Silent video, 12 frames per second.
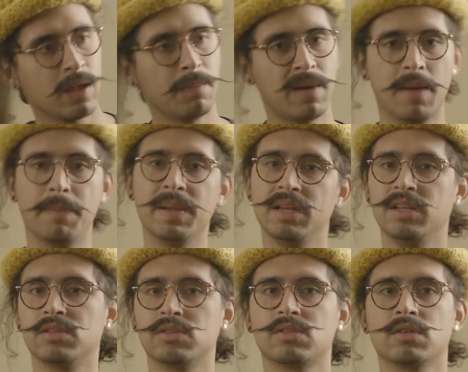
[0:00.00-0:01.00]
My
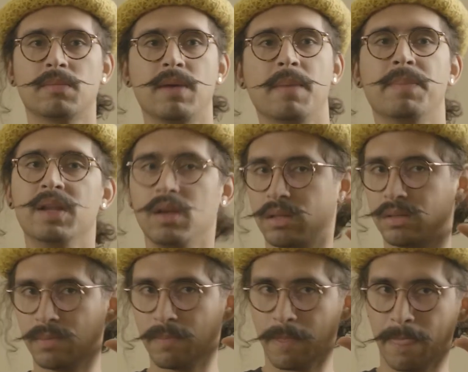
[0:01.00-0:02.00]
opinions are my
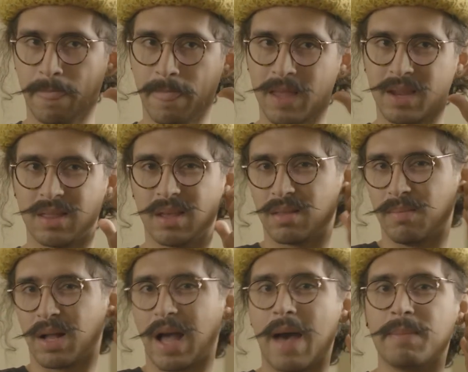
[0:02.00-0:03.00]
opinions, and I think the
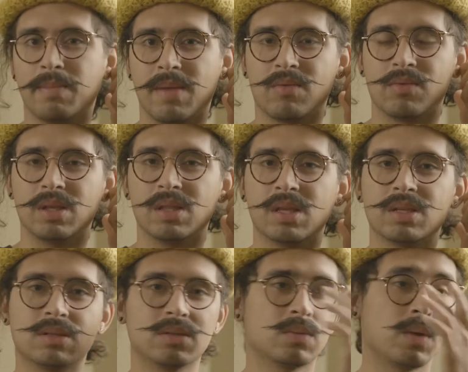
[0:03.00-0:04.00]
common man really
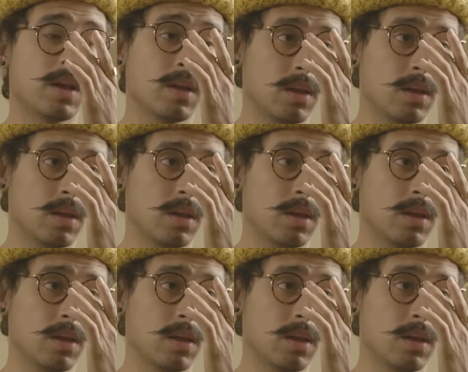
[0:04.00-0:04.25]
thinks this way.